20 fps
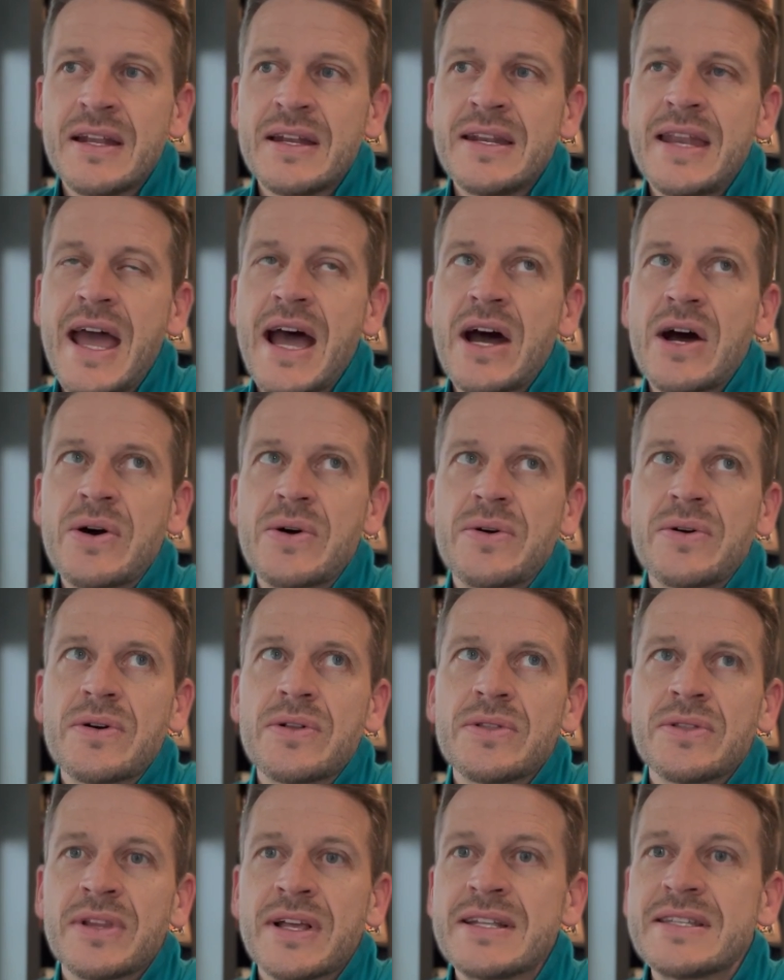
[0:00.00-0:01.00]
Now,
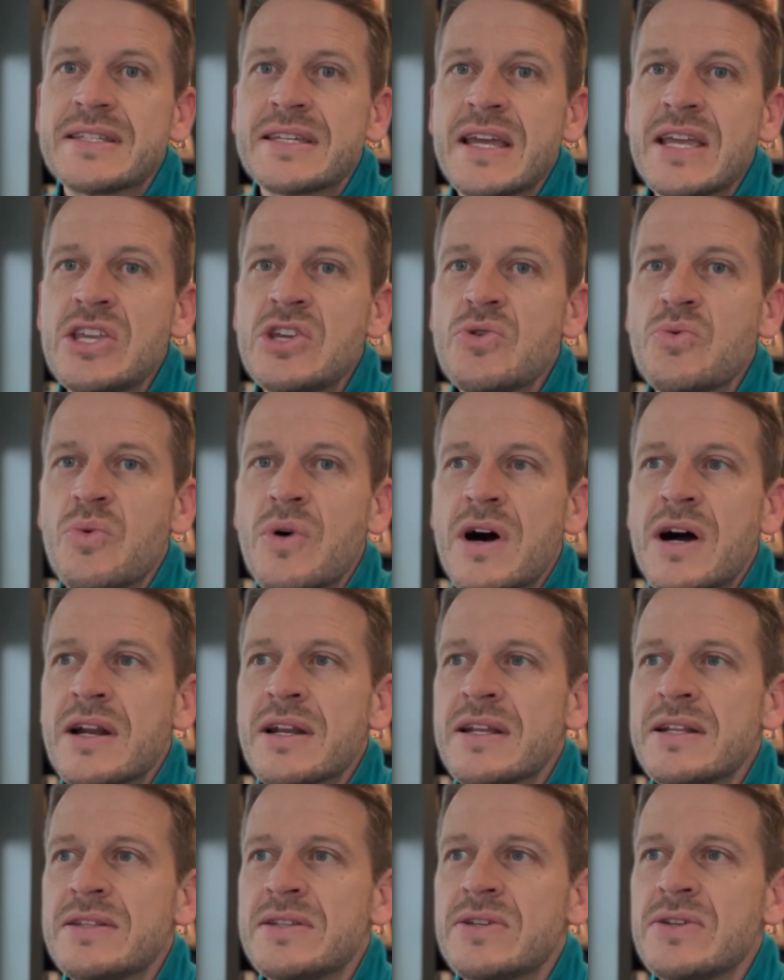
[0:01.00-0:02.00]
Let's say you
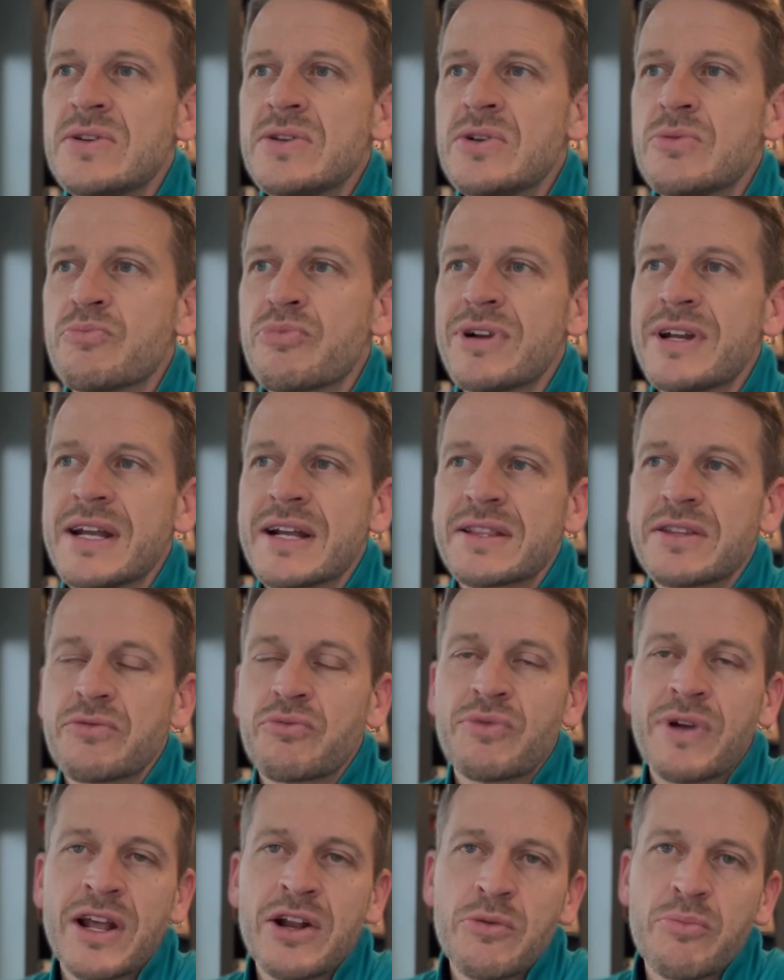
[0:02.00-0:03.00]
wanted to predict the
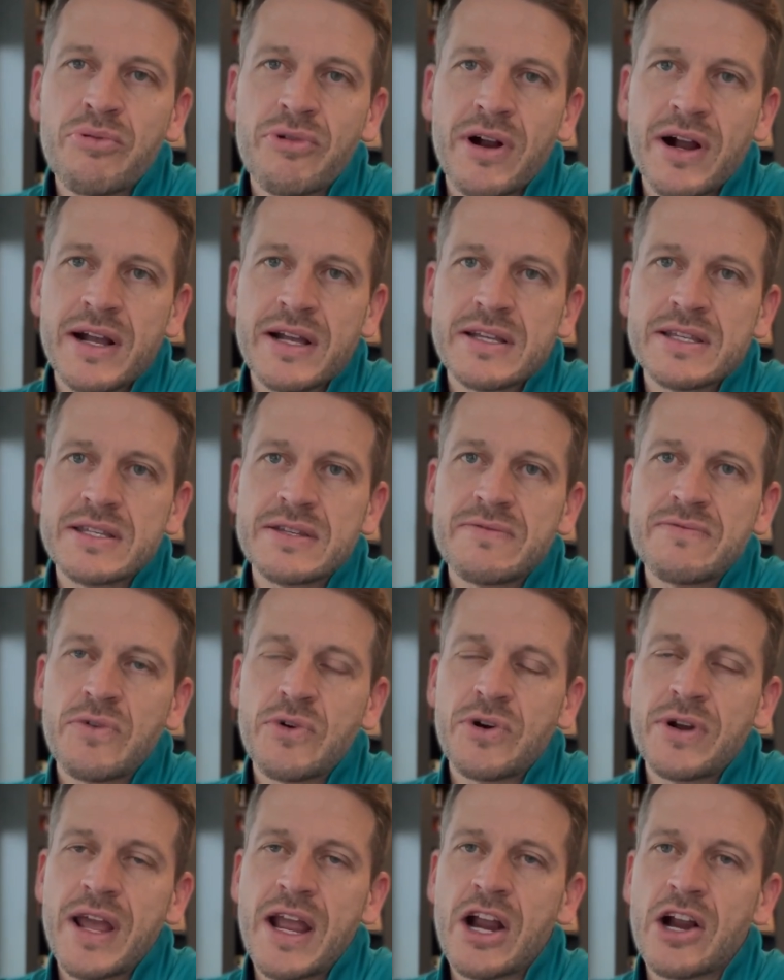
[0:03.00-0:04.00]
rental price
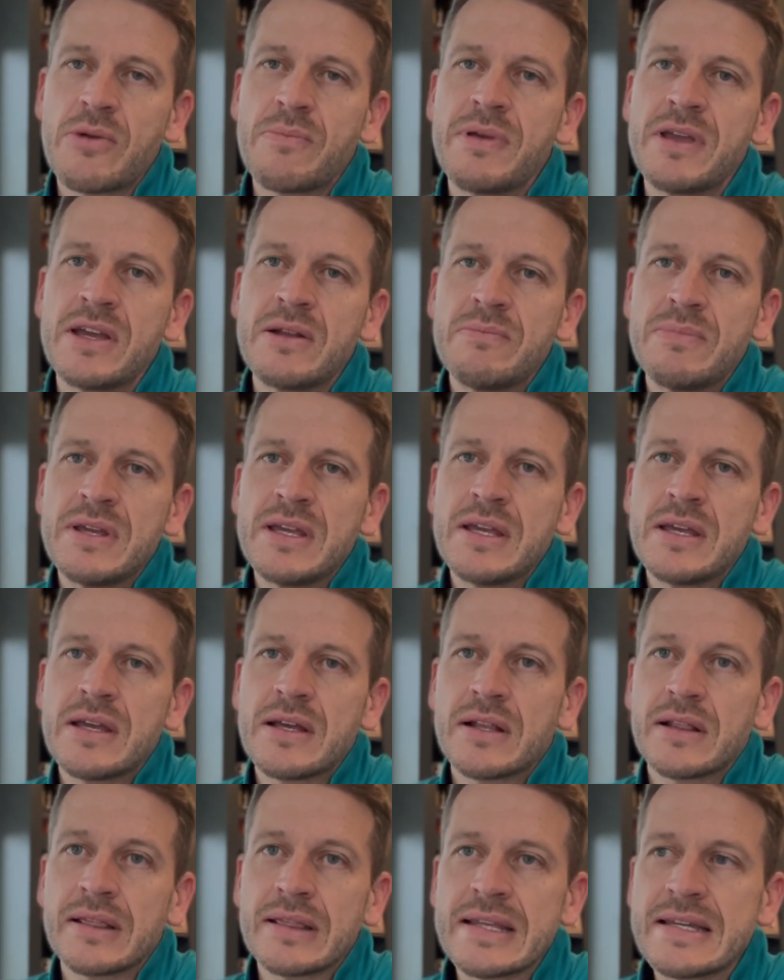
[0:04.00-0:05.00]
for an
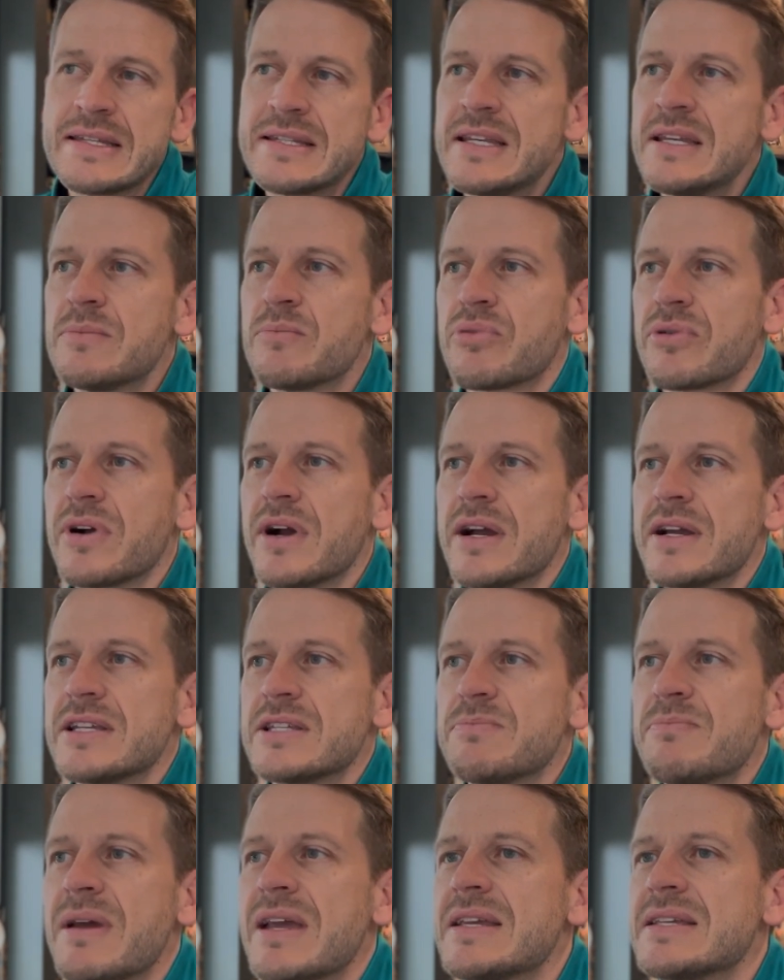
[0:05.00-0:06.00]
Airbnb listing price
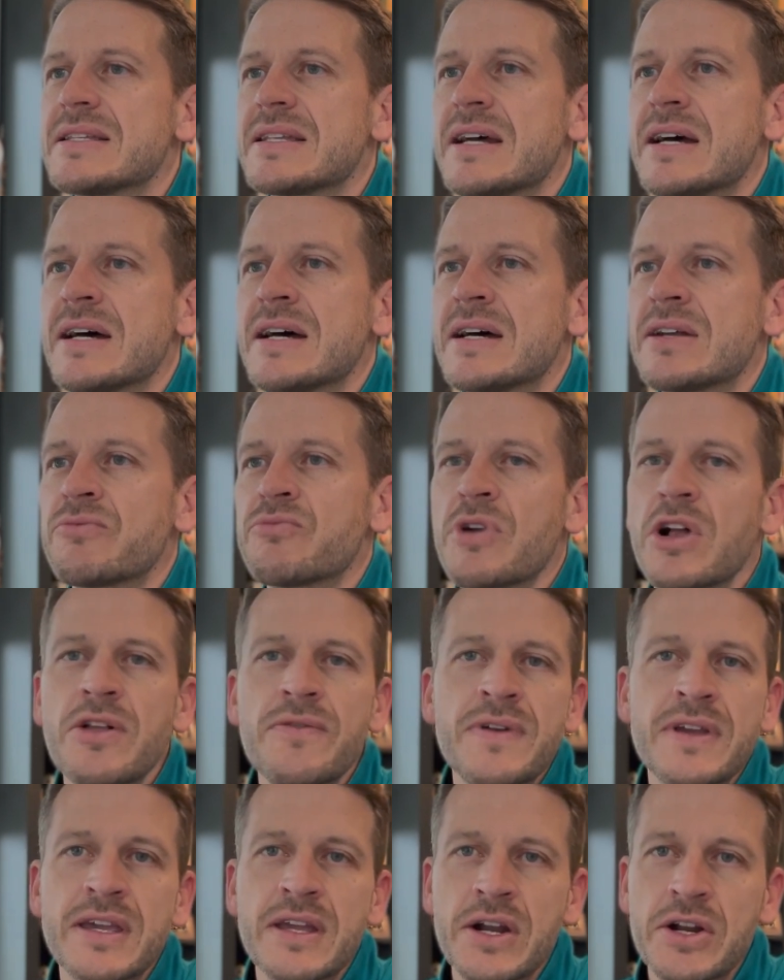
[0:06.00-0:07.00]
based on
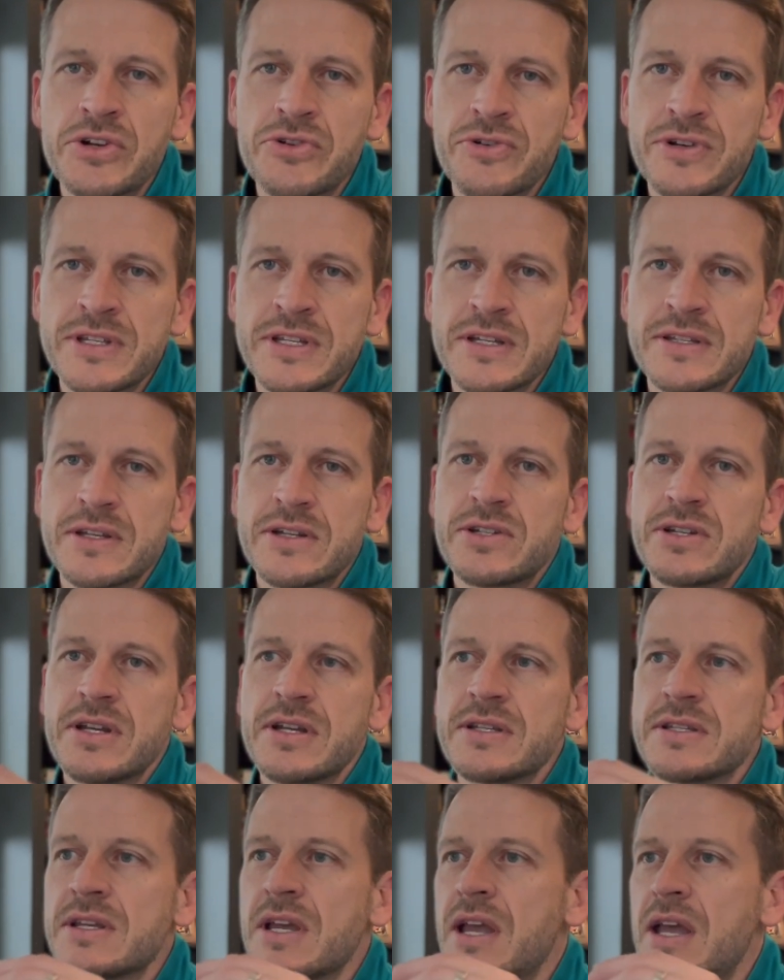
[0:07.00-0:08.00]
relevant characteristics such
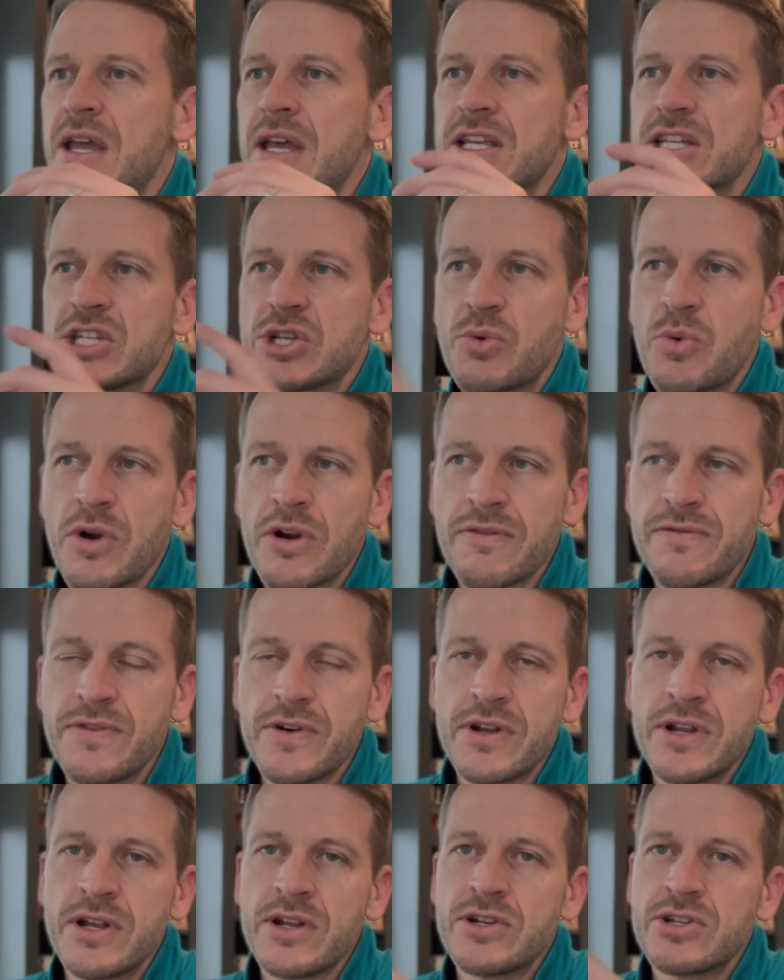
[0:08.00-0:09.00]
as square
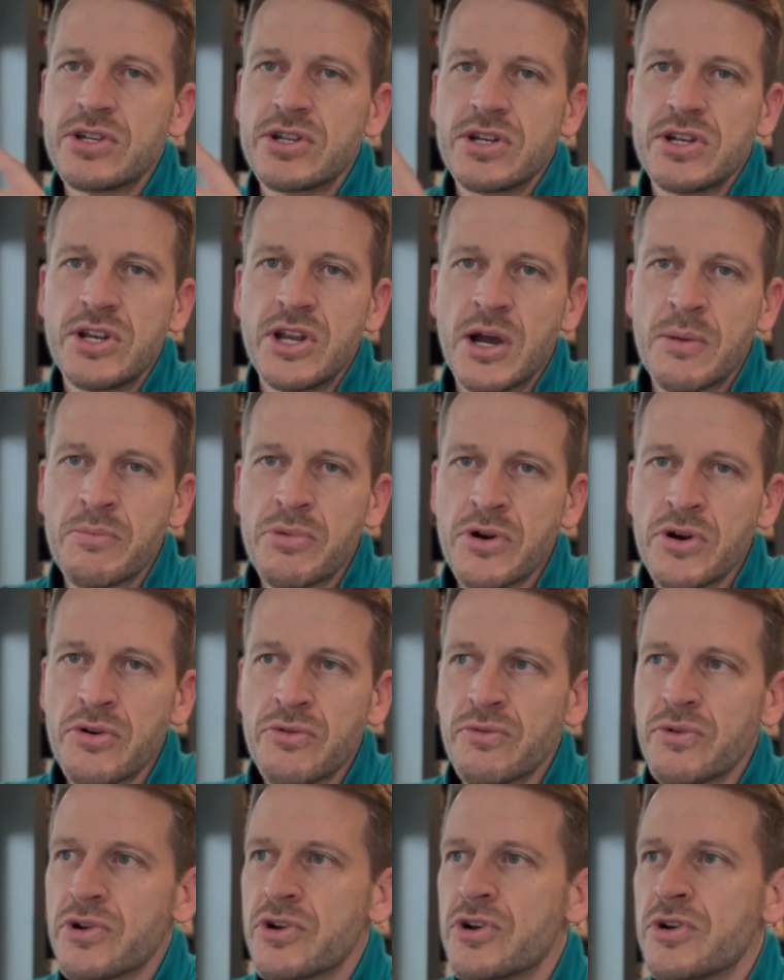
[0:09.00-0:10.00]
footage, number
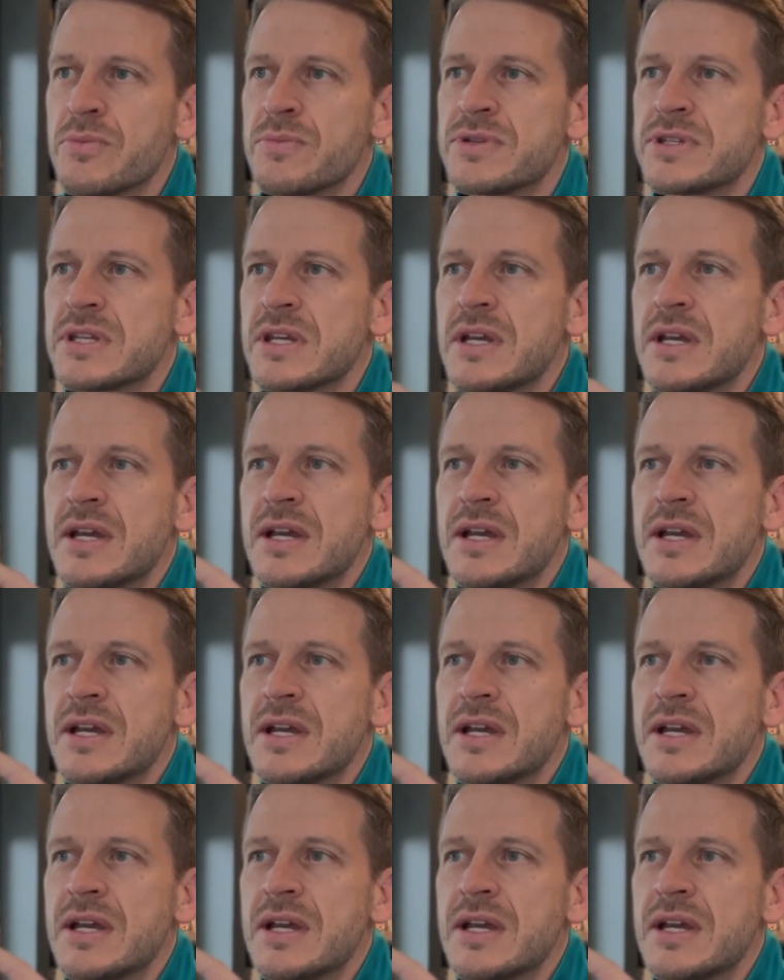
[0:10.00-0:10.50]
of rooms,